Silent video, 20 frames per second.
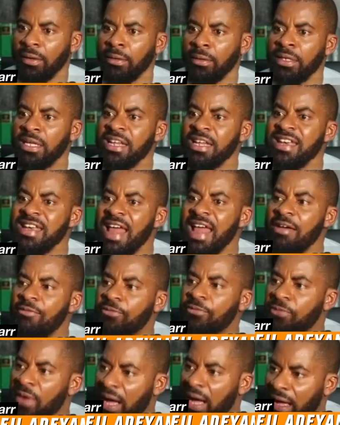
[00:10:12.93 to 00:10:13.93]
He
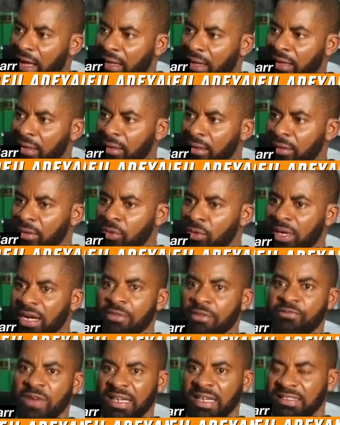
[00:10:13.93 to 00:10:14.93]
never, you
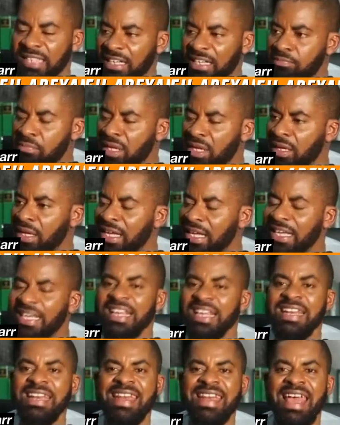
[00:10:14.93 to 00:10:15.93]
can fact check me,
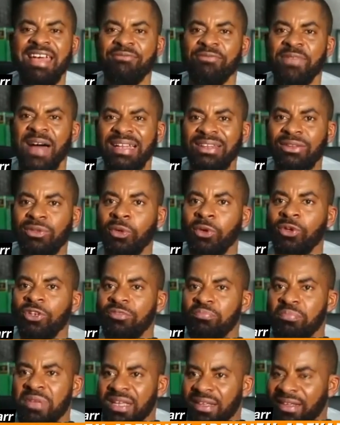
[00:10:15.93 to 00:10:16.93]
he never
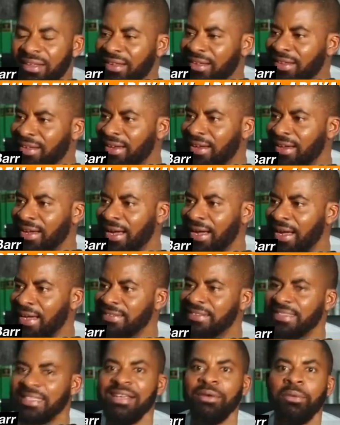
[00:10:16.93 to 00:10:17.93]
told me,
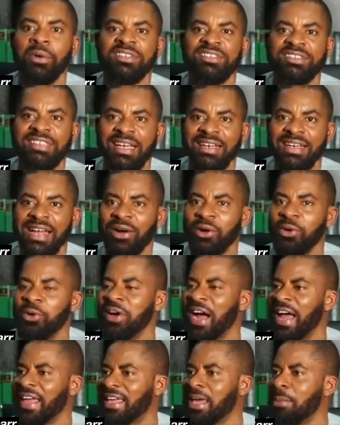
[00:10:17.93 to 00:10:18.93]
as he was saying that,
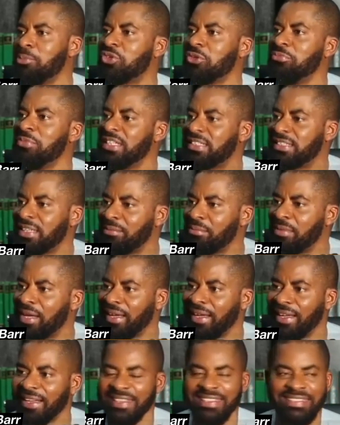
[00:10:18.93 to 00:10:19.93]
oh, I came to meet him,
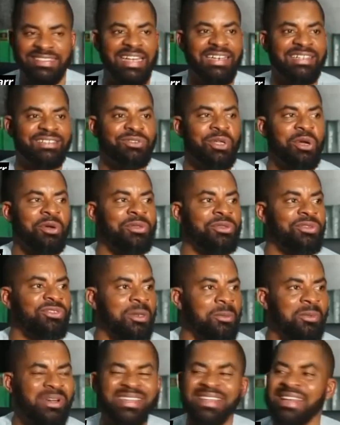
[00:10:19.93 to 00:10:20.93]
he said he's not going to
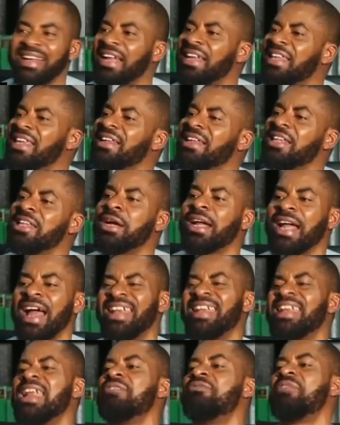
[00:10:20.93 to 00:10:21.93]
support. He
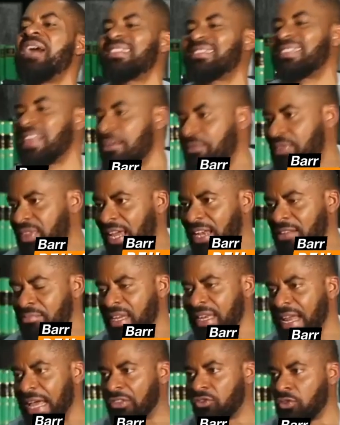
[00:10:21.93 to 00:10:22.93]
can never tell
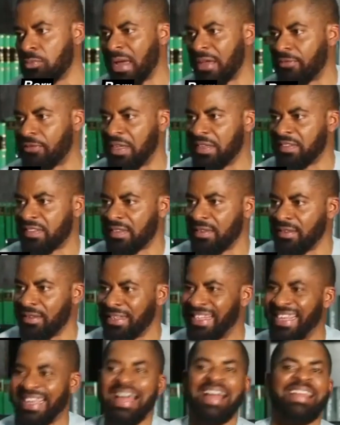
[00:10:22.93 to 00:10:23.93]
me that to my face.
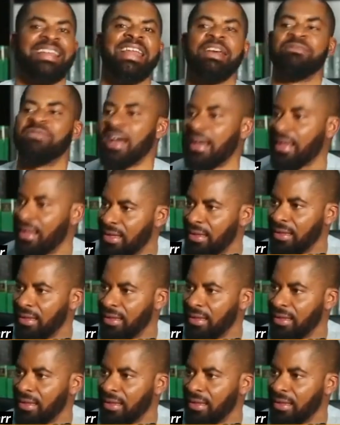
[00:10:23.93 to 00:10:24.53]
He can never.